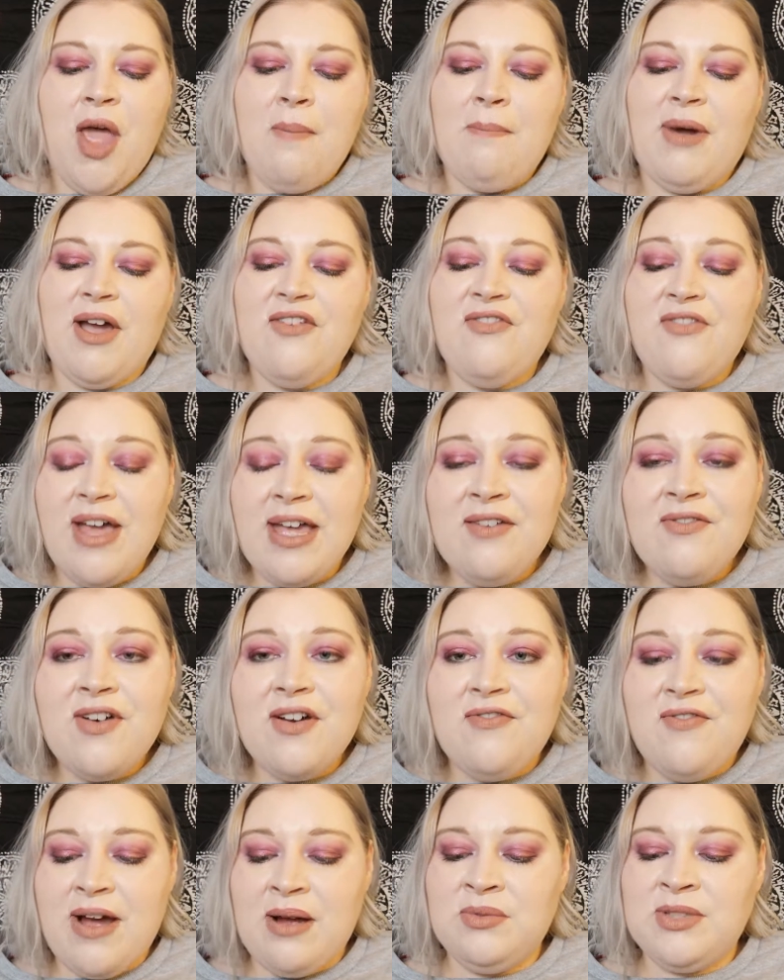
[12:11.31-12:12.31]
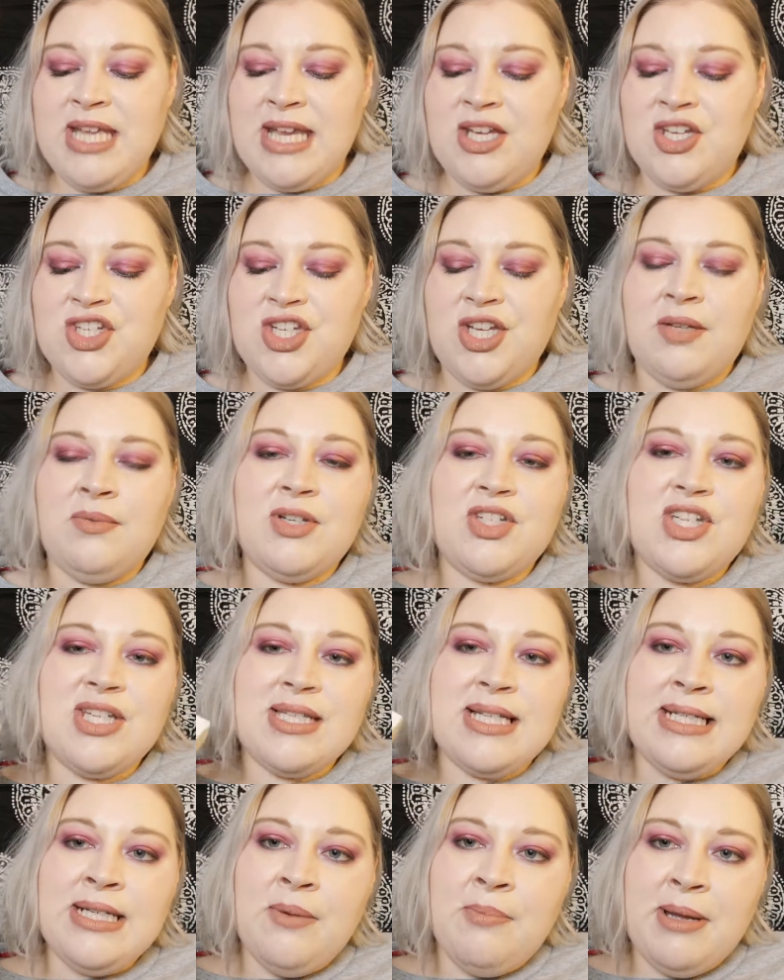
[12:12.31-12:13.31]
My favourite foundation, which is
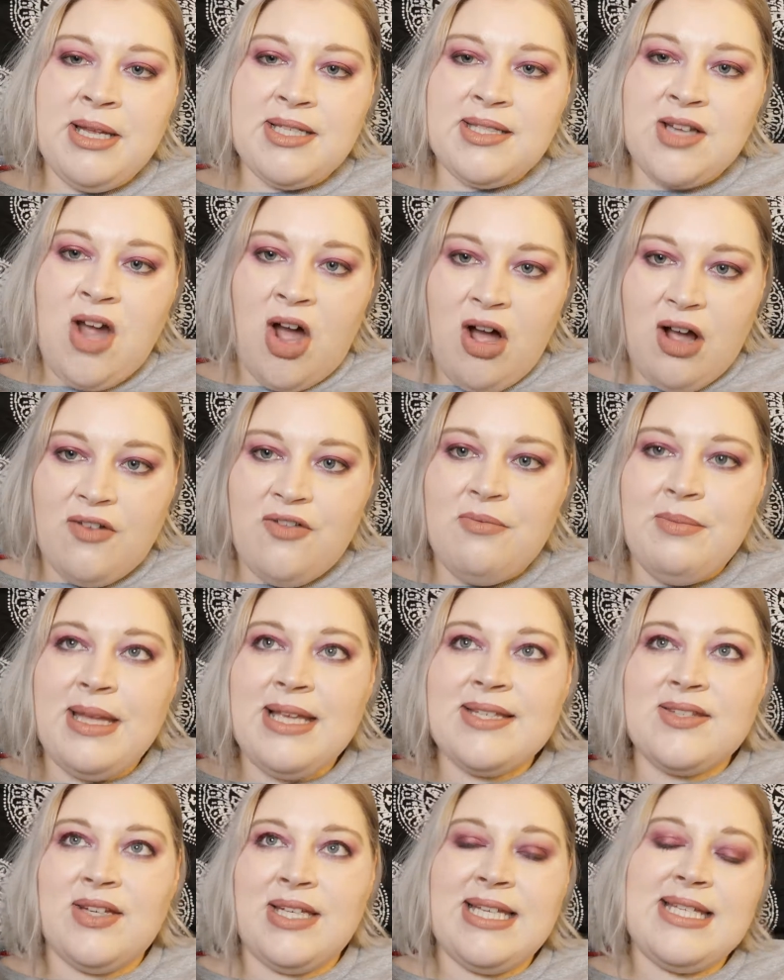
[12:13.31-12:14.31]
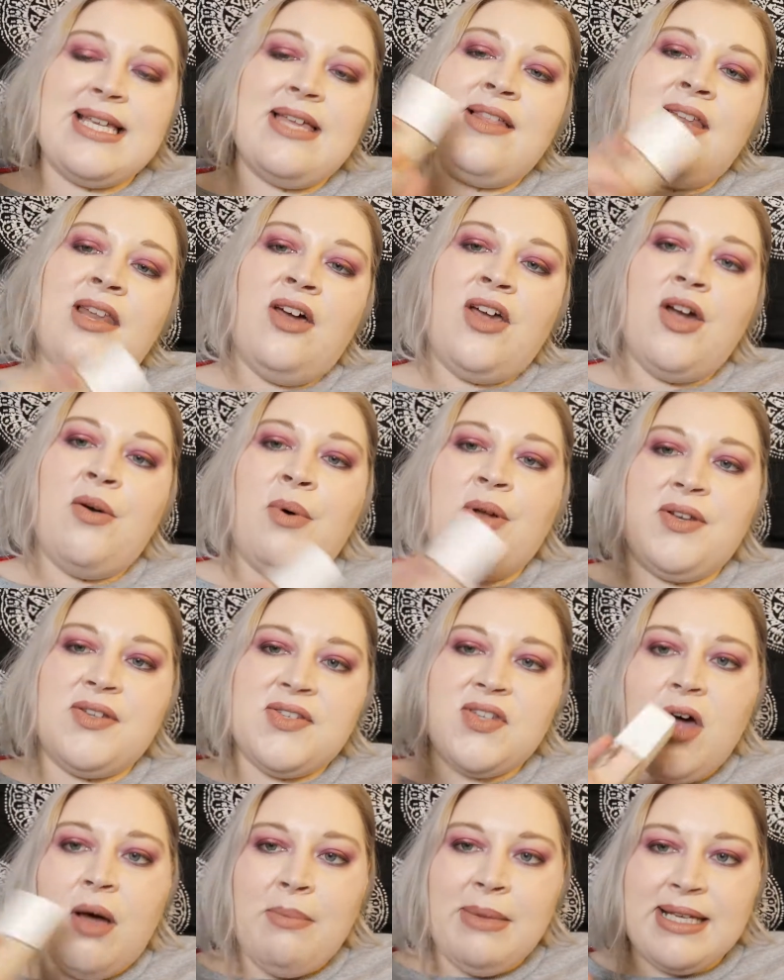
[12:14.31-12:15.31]
a little bit dark for me, so I need to get the lighter one and
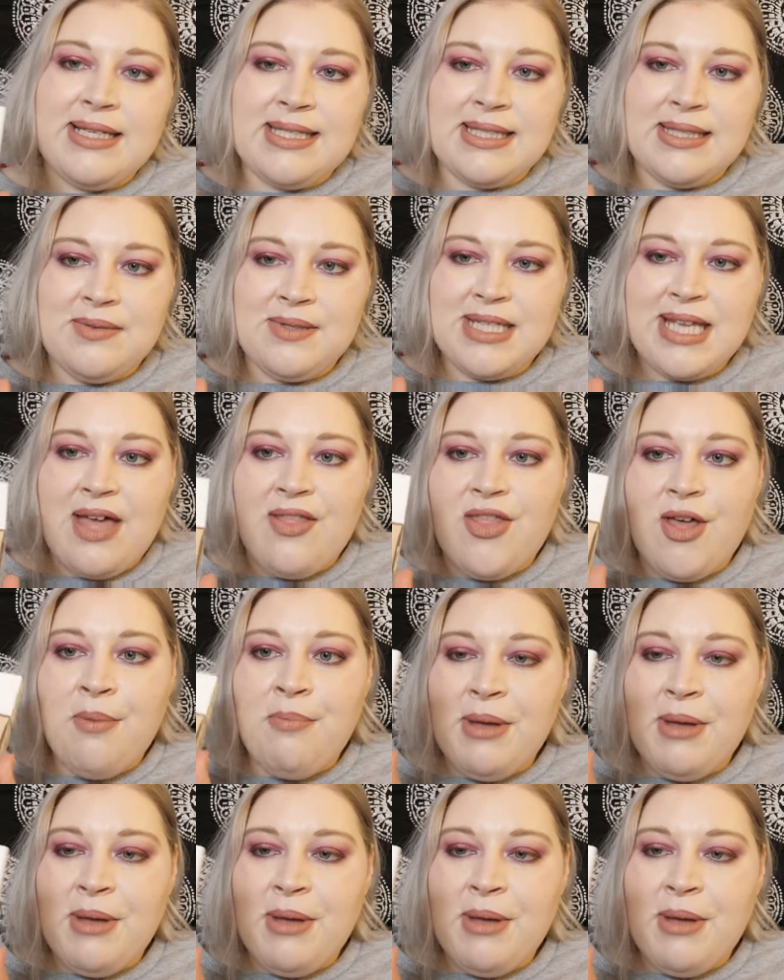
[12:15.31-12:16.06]
start mixing them together.